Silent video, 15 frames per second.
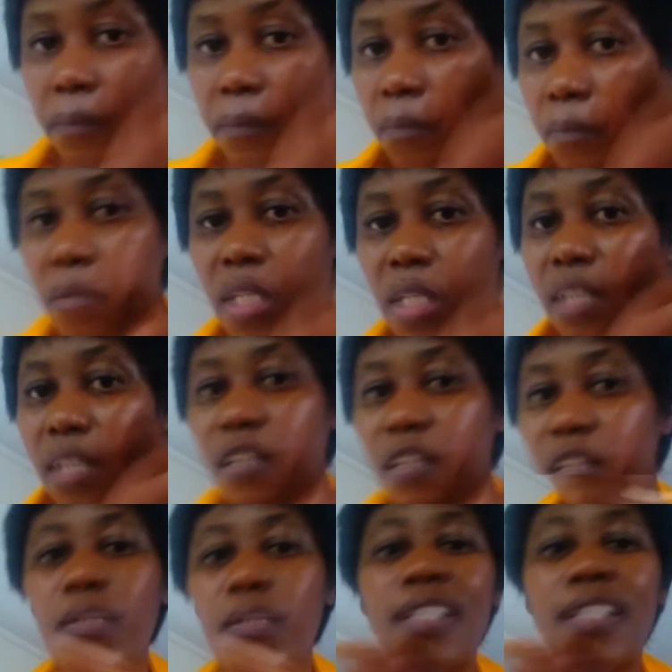And I told
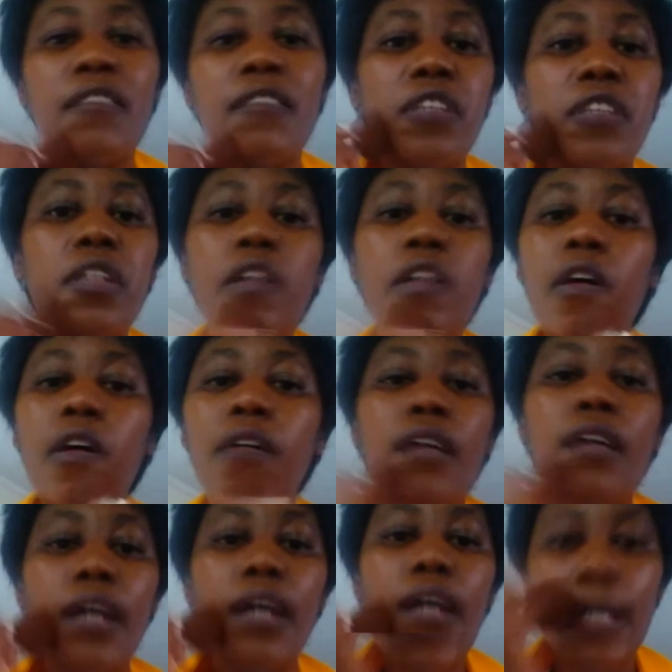myself, yo,
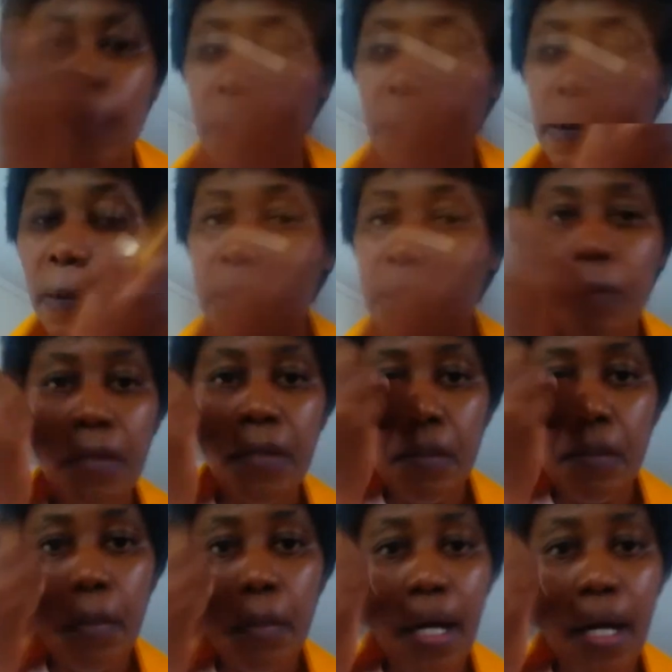it's also a
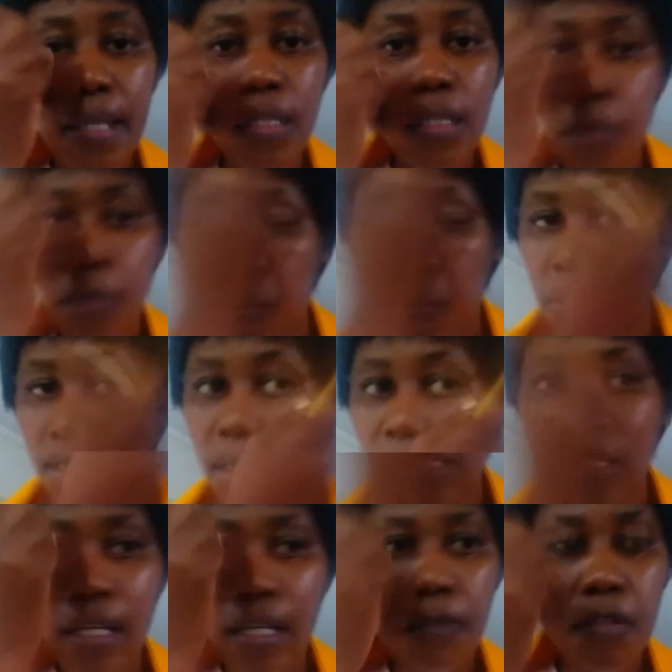reminder because I love
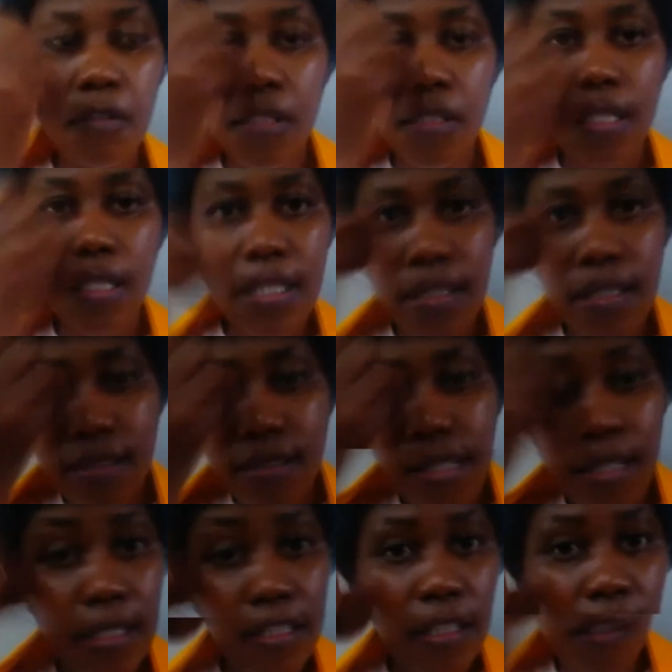to sit in the sun a
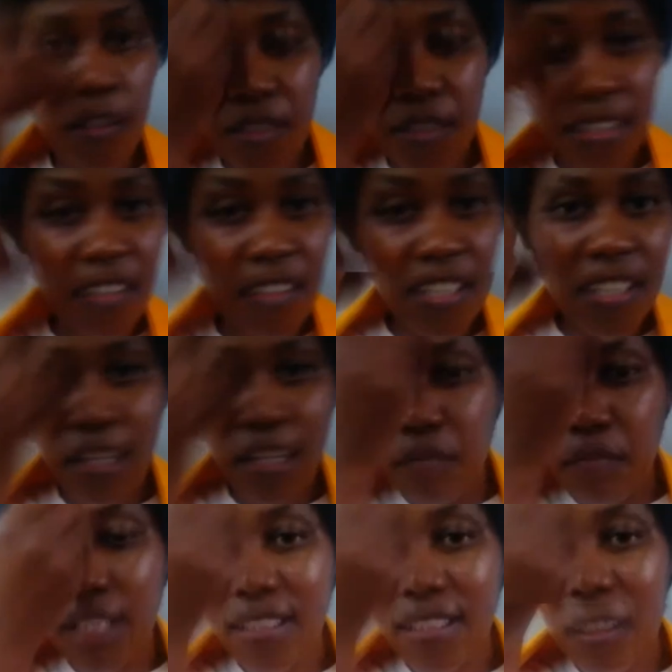lot, so that I'm not
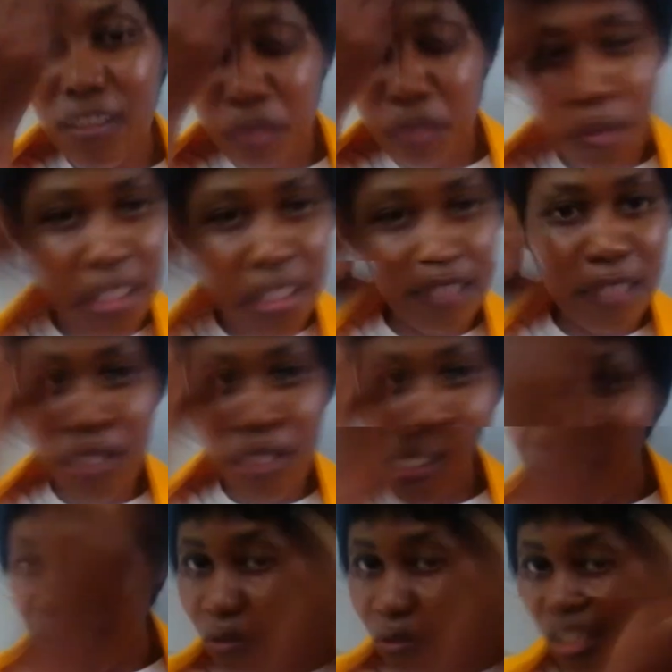disappointing myself
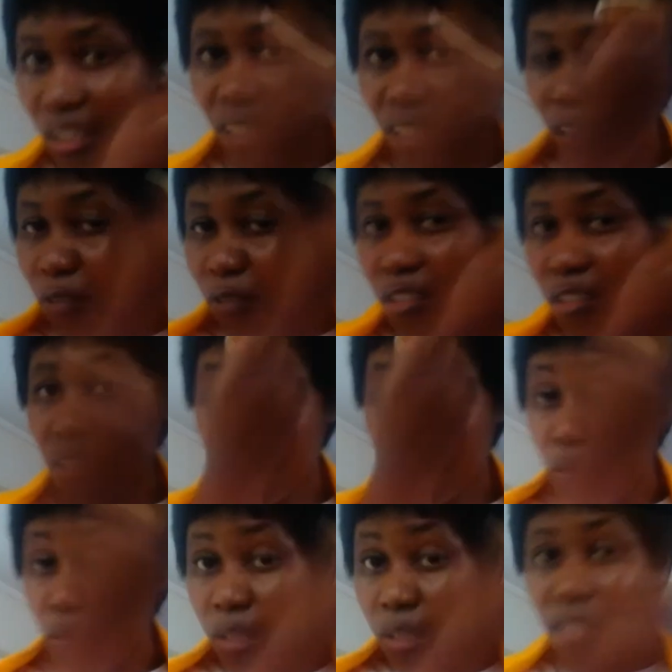when I love to sit so
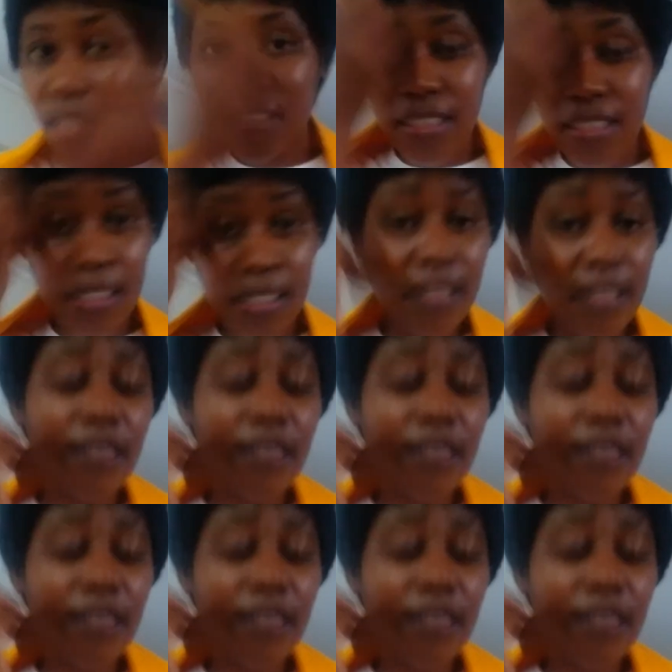much in the sun.